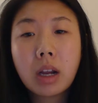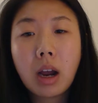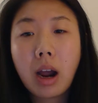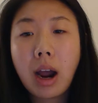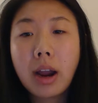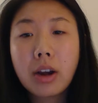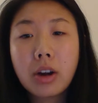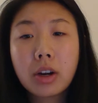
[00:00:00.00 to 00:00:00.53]

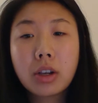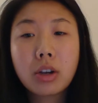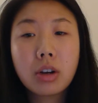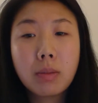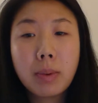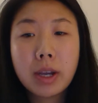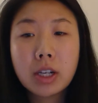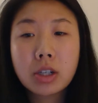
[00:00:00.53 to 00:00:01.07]
Higher
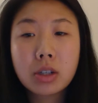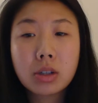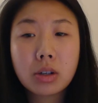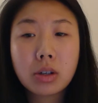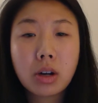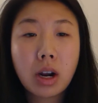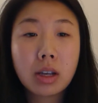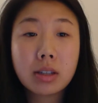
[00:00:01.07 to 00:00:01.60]
acuity patients
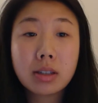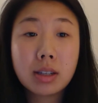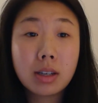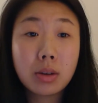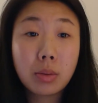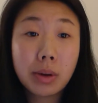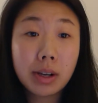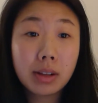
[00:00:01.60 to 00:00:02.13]
are not
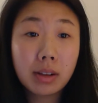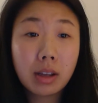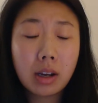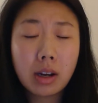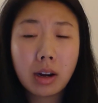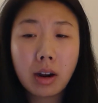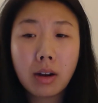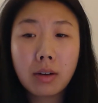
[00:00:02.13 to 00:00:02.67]
seen quickly
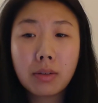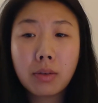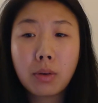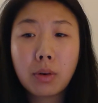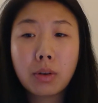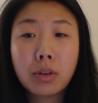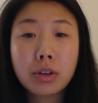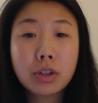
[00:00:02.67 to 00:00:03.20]
enough,
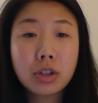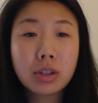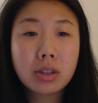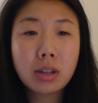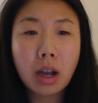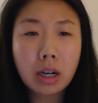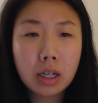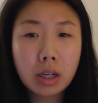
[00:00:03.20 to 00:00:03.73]
or there's
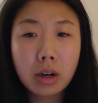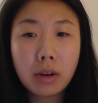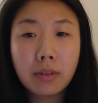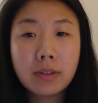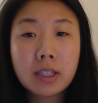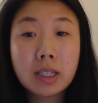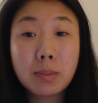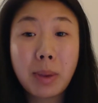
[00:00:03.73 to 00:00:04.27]
just not
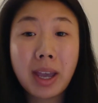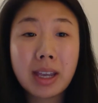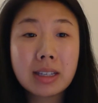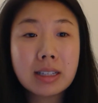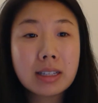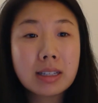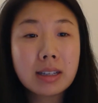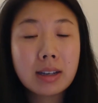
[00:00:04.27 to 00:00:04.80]
enough
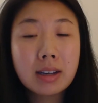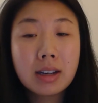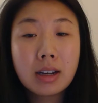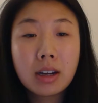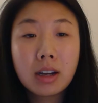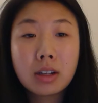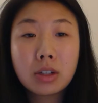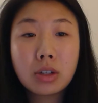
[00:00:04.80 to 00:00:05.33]
space
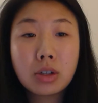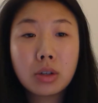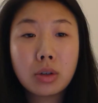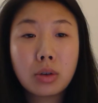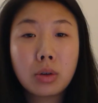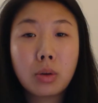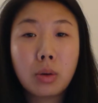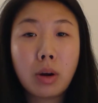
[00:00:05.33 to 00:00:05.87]

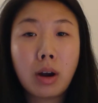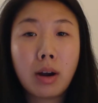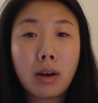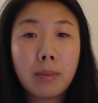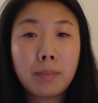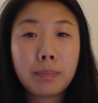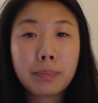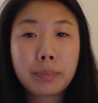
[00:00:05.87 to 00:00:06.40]
to
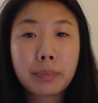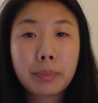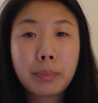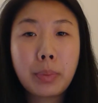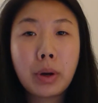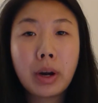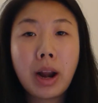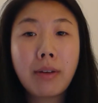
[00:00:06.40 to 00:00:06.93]

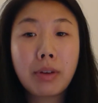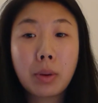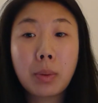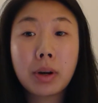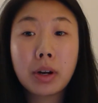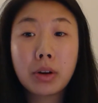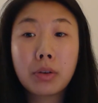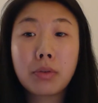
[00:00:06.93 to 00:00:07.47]
put
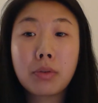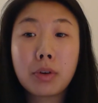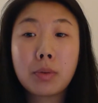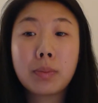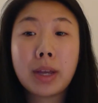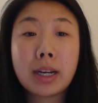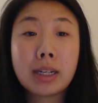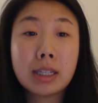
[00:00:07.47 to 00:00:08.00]
everyone in a
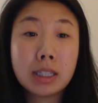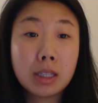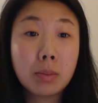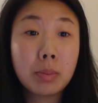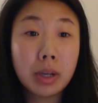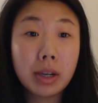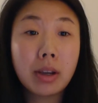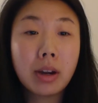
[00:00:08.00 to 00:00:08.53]
room that needs to
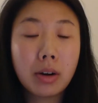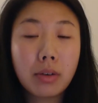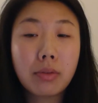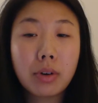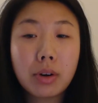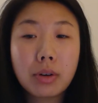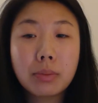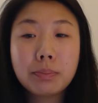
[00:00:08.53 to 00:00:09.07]
be in a
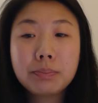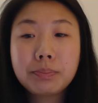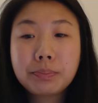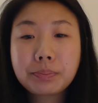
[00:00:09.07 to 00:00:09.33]
room.